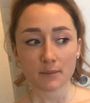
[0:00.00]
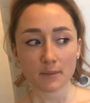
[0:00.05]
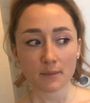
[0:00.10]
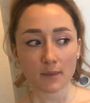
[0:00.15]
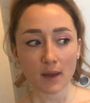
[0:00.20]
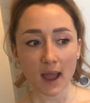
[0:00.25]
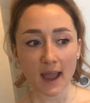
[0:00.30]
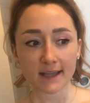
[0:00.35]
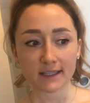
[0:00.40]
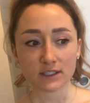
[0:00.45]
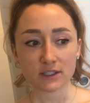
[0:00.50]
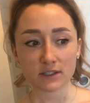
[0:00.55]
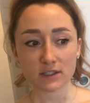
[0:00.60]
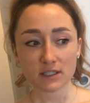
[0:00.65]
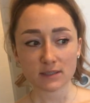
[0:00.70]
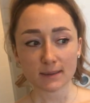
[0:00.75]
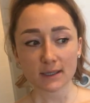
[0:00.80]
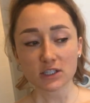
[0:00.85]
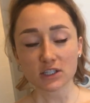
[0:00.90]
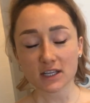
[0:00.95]
I
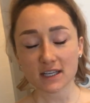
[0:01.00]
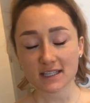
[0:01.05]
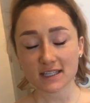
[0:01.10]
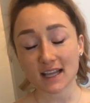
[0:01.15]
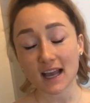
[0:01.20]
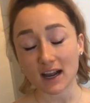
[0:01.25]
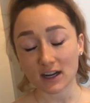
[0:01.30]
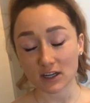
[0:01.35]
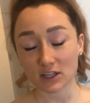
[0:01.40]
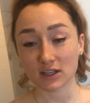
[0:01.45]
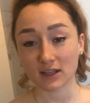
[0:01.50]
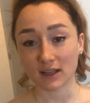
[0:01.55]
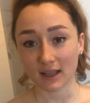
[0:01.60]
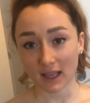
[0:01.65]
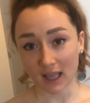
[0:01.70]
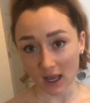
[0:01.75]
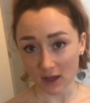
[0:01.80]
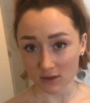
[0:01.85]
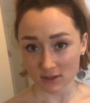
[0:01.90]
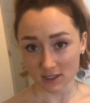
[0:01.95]
specialized actually in
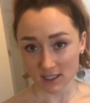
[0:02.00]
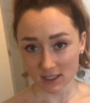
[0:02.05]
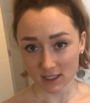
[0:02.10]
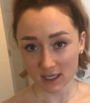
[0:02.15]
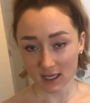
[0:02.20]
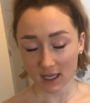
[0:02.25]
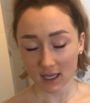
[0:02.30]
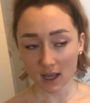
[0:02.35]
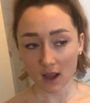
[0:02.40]
counseling,